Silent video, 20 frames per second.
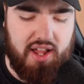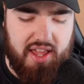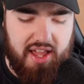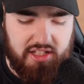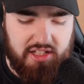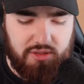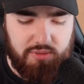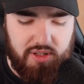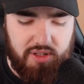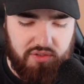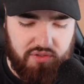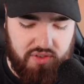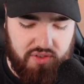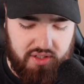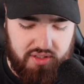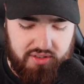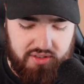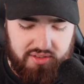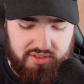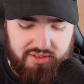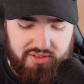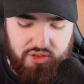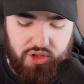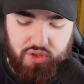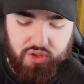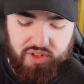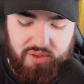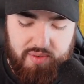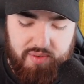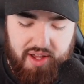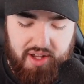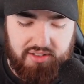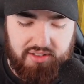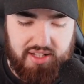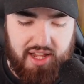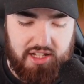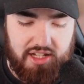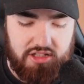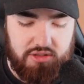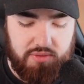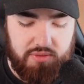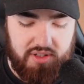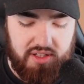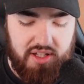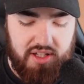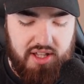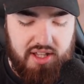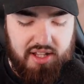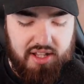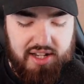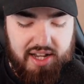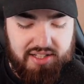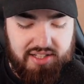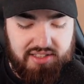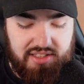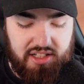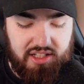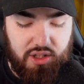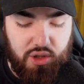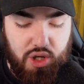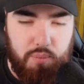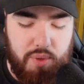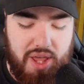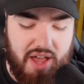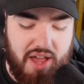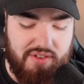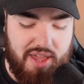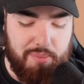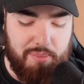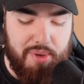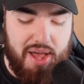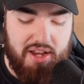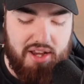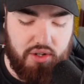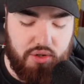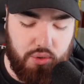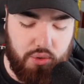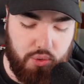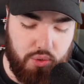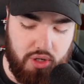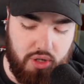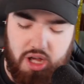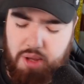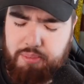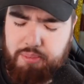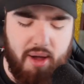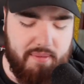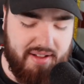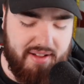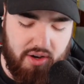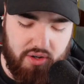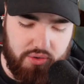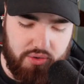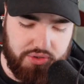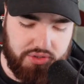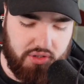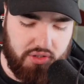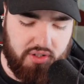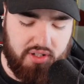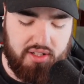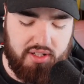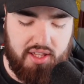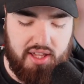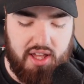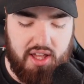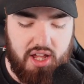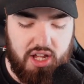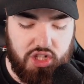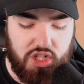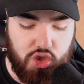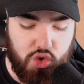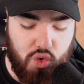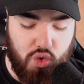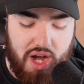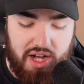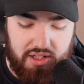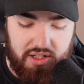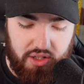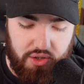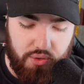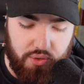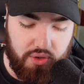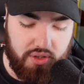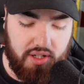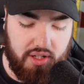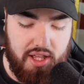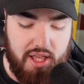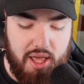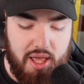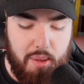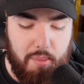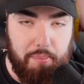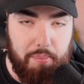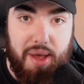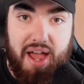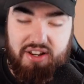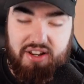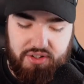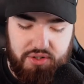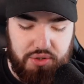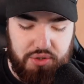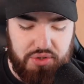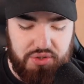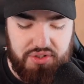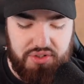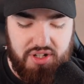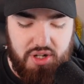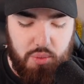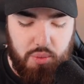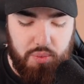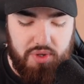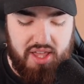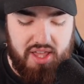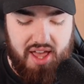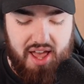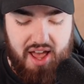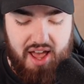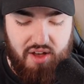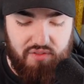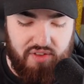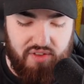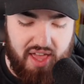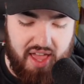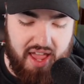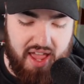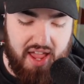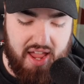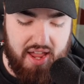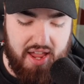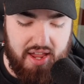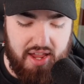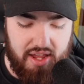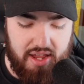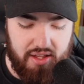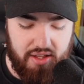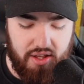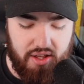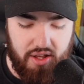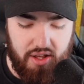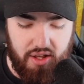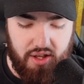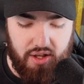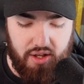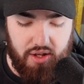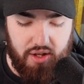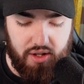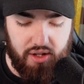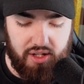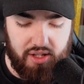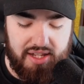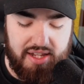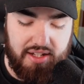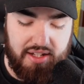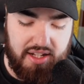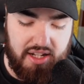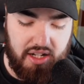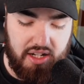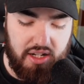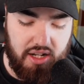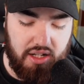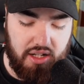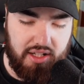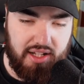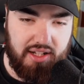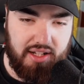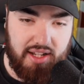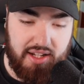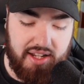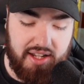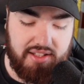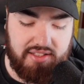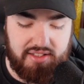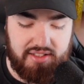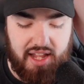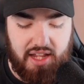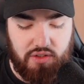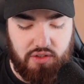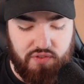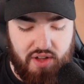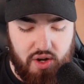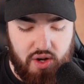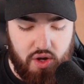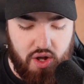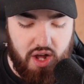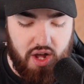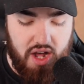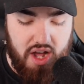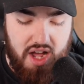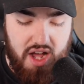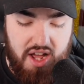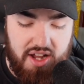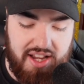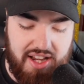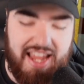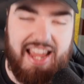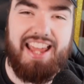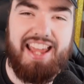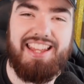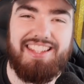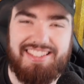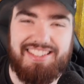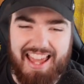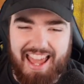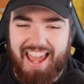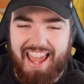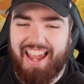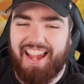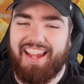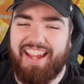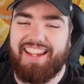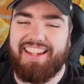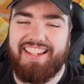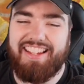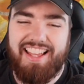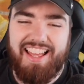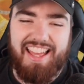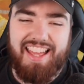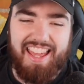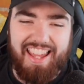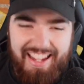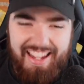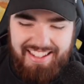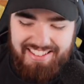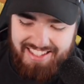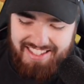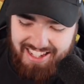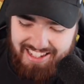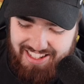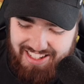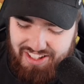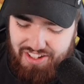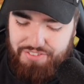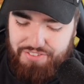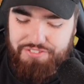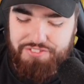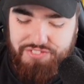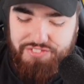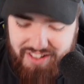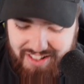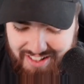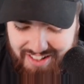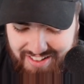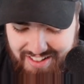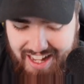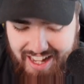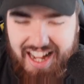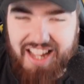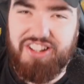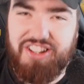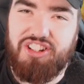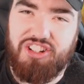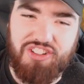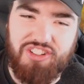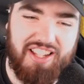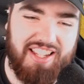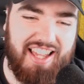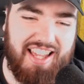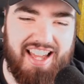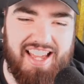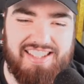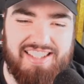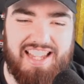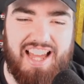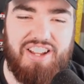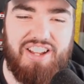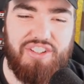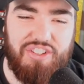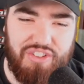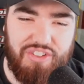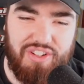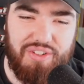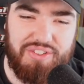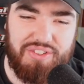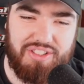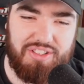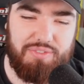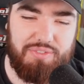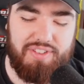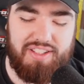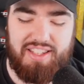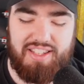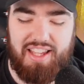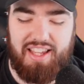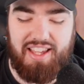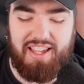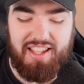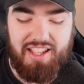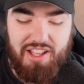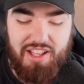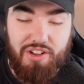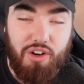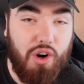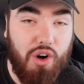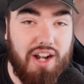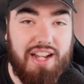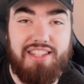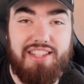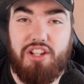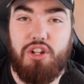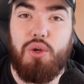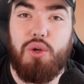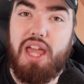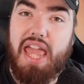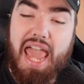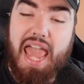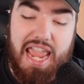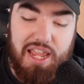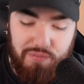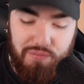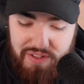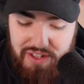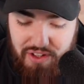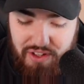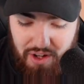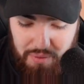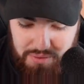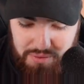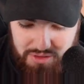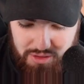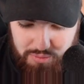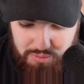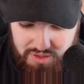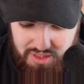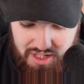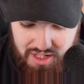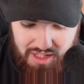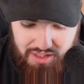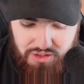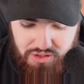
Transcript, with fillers: It has to be a V. Or a VMAX, it has to be. Let's see. We have a Barbaracle, sorry. Drakloak, Barnacle. We have a Heliolisk. And the final card is a Inteleon V. I knew it, guys. I knew it was going to be there. Or at least I knew a V card was going to be there.